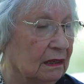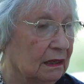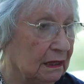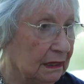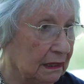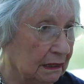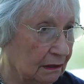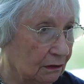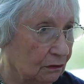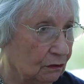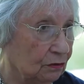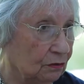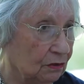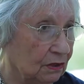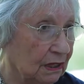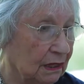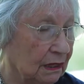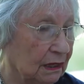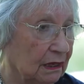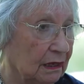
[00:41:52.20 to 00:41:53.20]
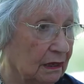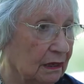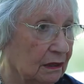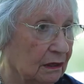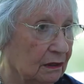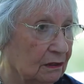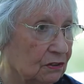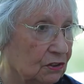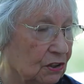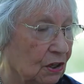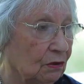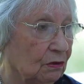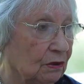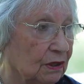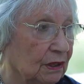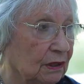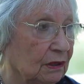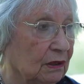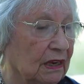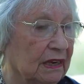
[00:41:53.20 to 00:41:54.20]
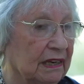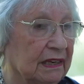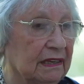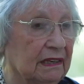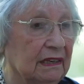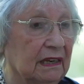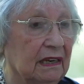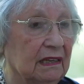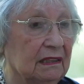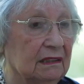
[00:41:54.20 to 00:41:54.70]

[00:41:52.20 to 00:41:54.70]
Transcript: into the sewing area?